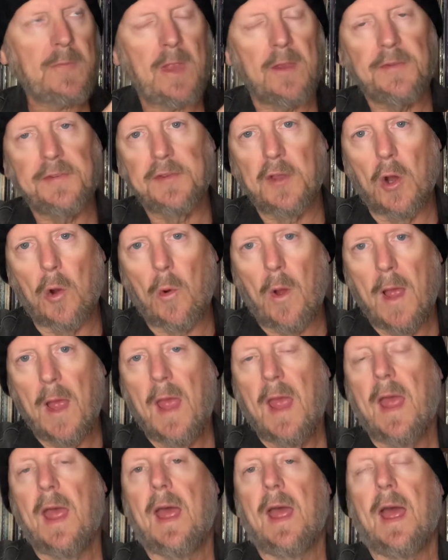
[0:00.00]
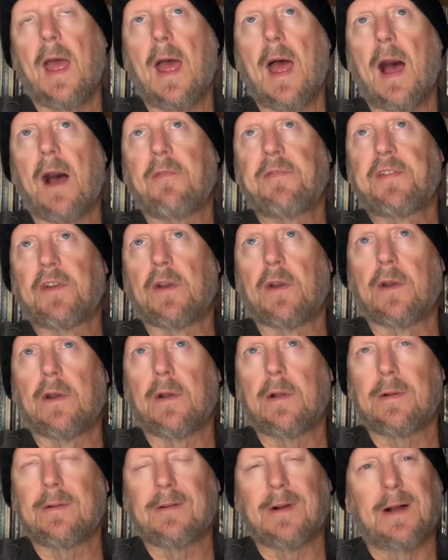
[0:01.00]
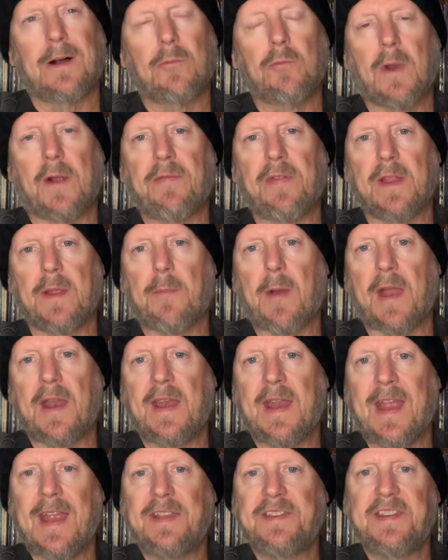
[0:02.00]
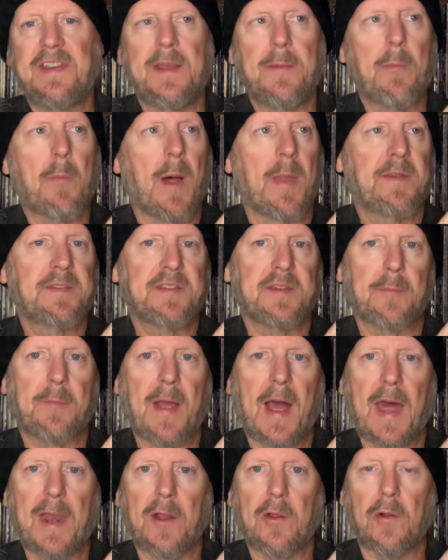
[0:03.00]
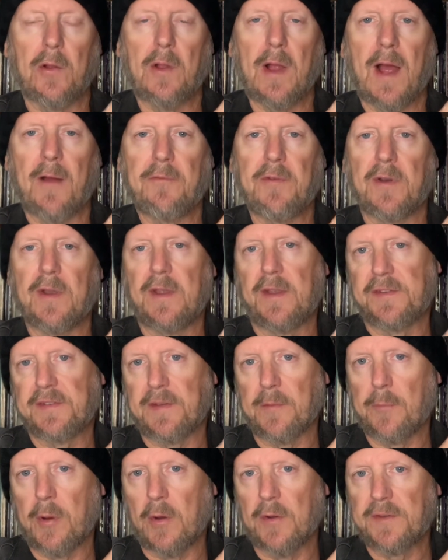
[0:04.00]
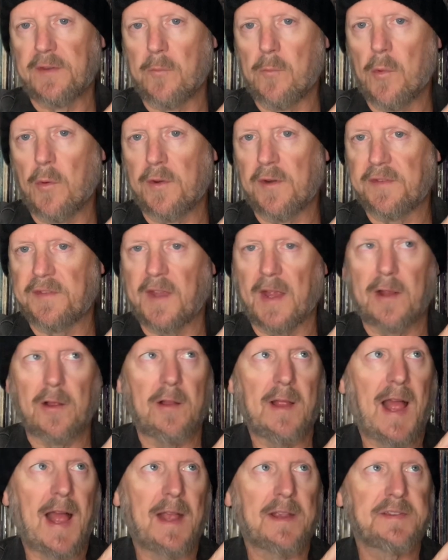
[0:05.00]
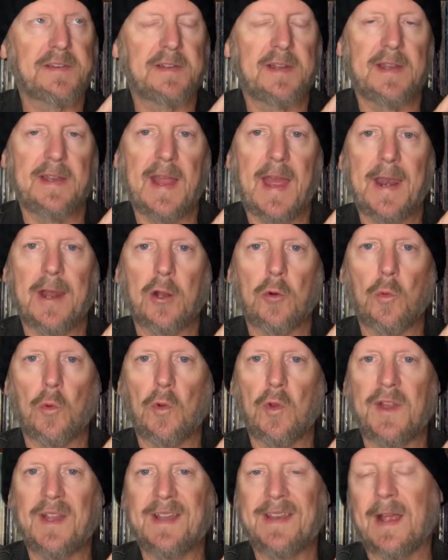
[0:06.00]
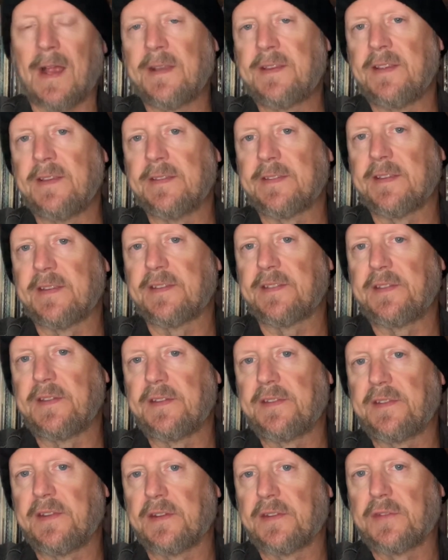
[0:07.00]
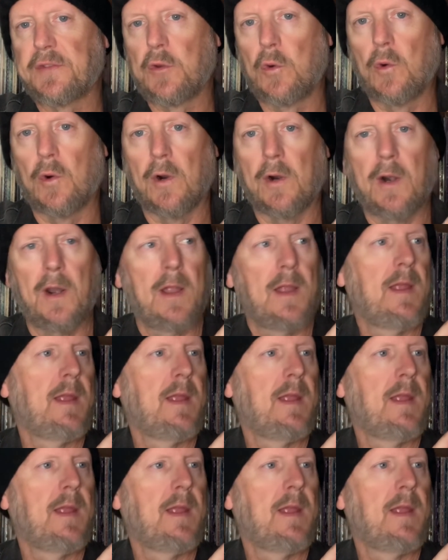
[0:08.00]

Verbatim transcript: So after, well, roughly about an 18-month sabbatical after his supposed motorcycle accident and a grueling 1966 tour,